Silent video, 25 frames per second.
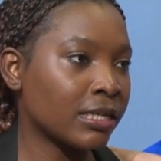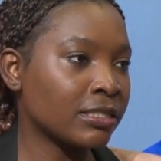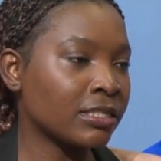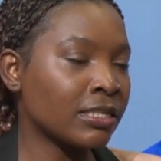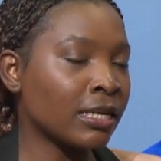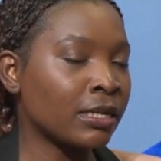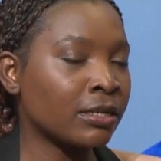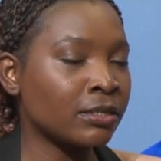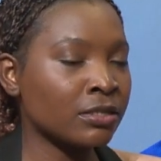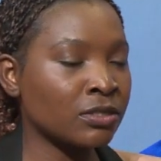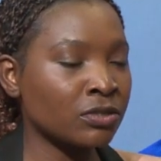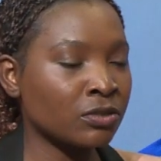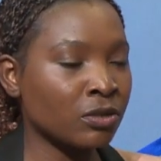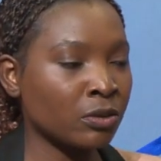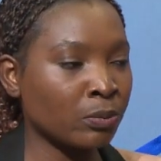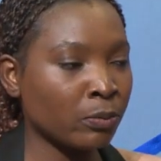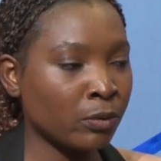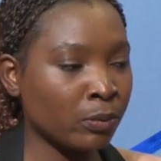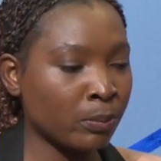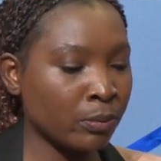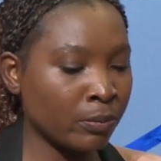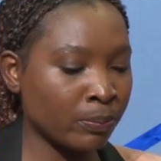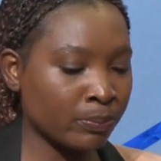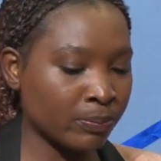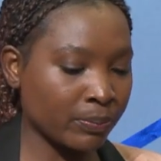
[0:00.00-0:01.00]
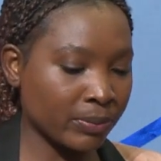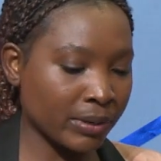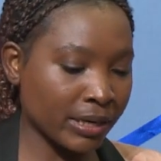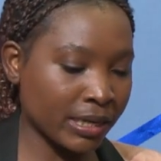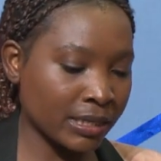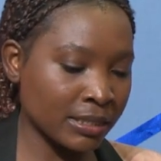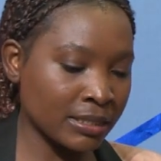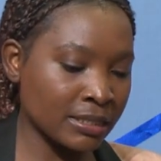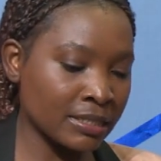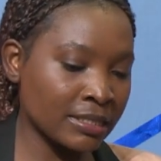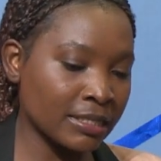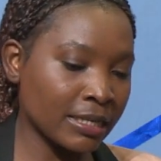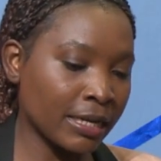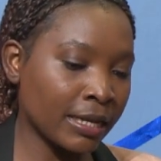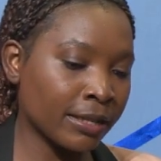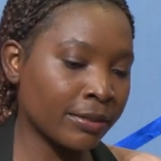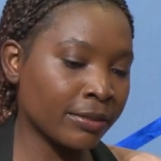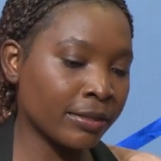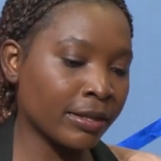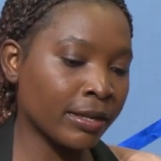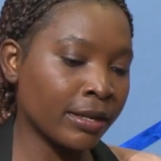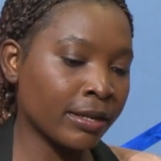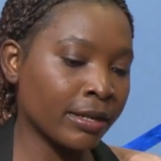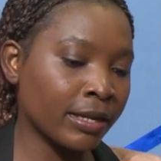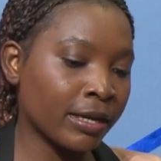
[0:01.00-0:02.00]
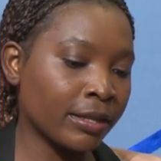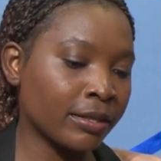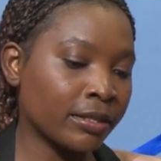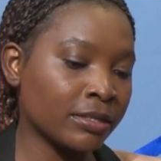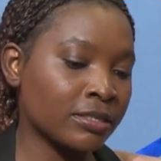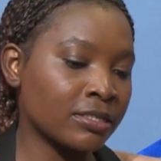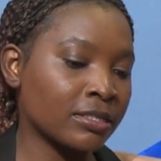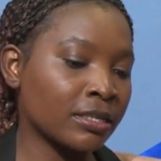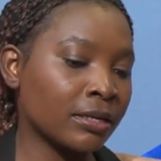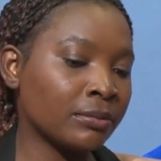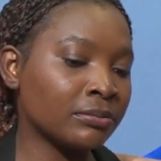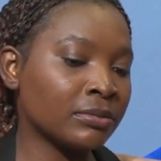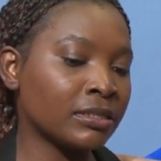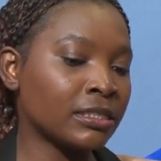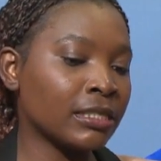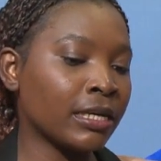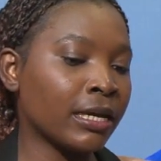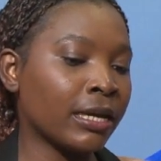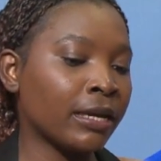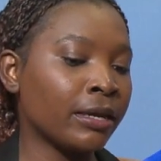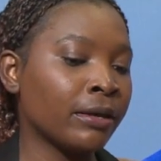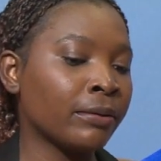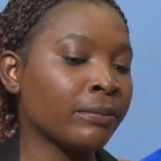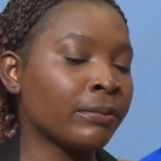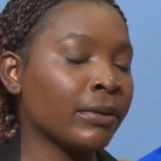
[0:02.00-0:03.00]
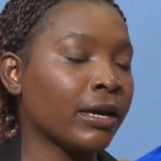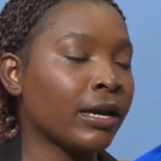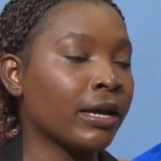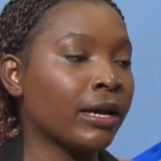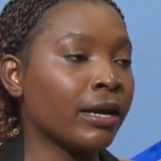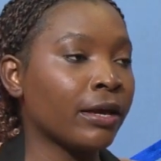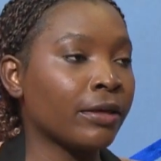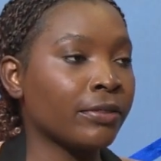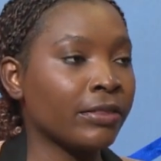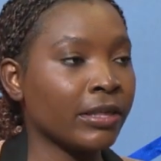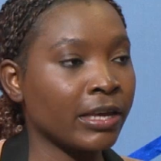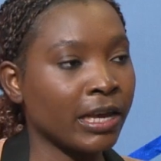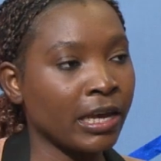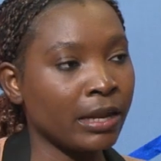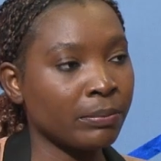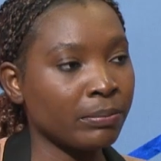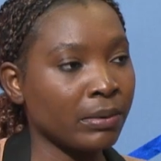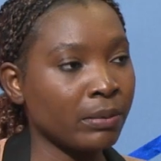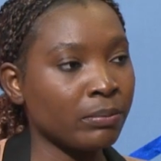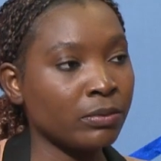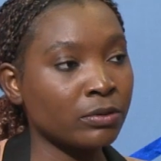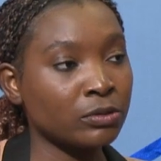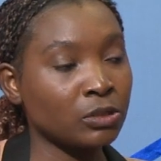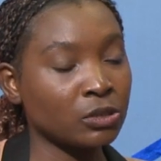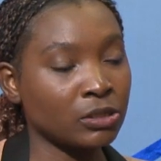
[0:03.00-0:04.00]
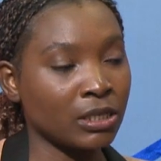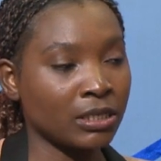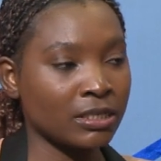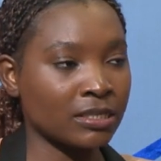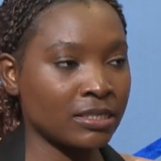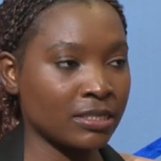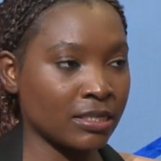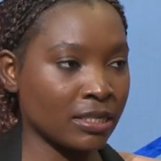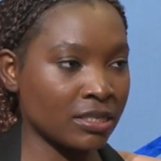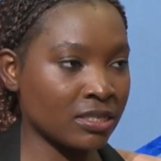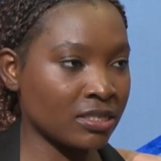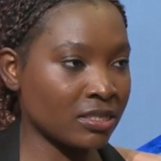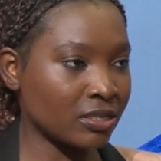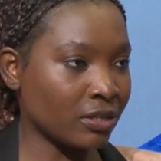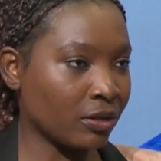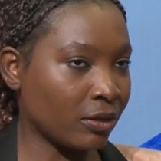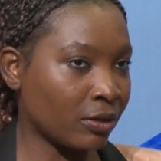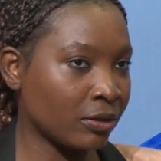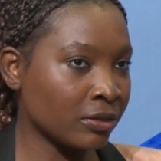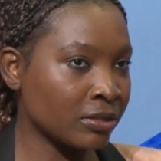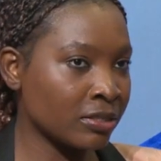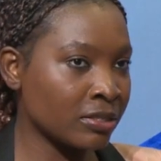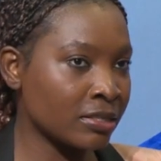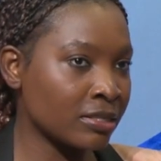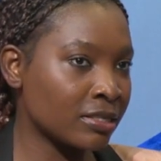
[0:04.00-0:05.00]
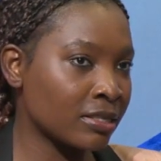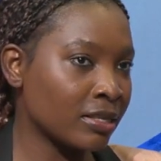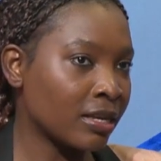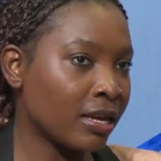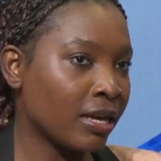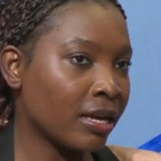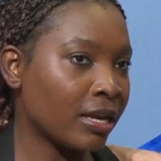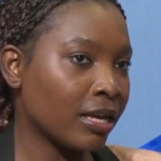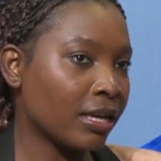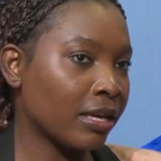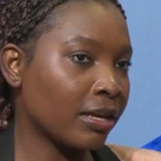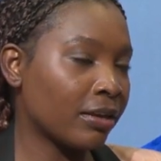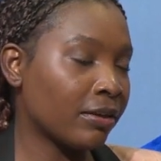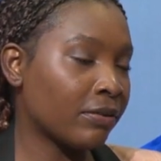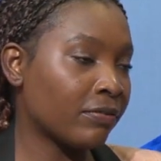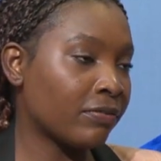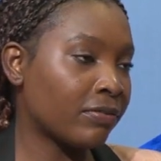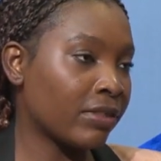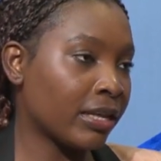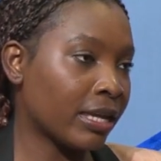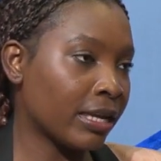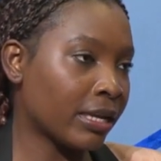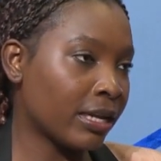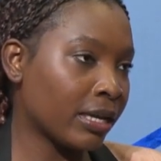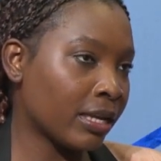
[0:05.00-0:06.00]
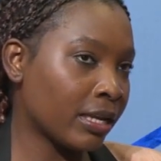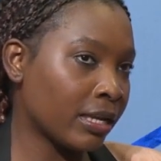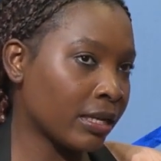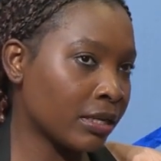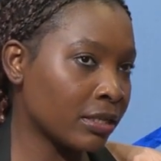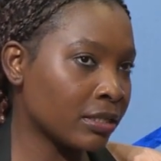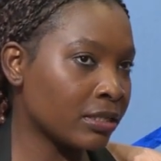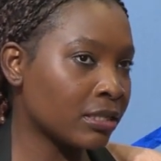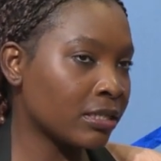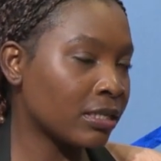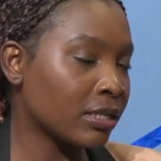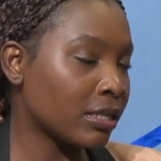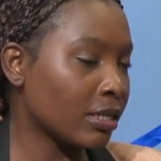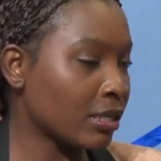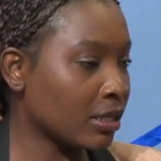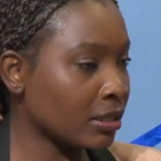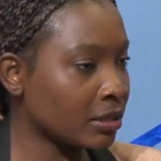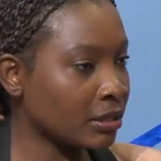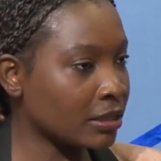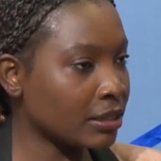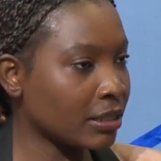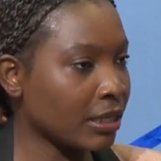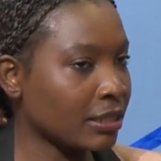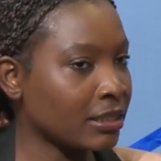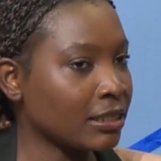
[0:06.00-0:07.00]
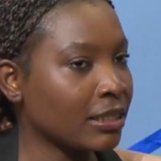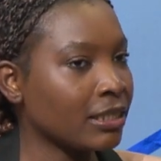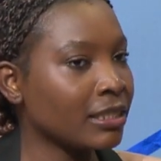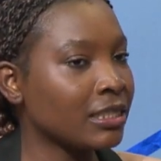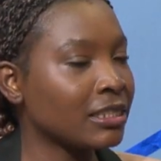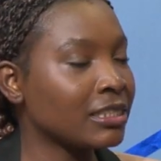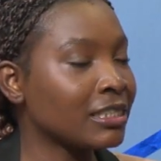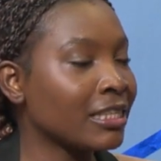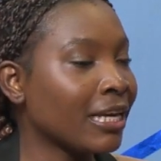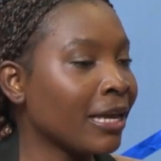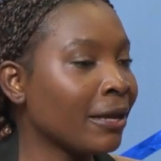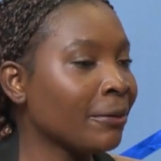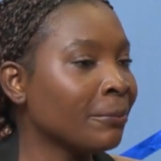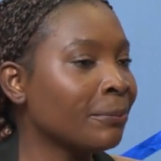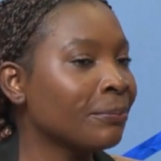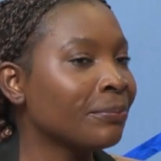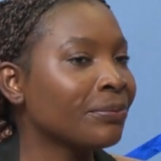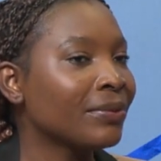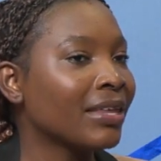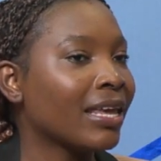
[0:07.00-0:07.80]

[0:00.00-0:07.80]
at the reasonable price. And then at the same time, uh, they can be able to access loans if they need it at any time.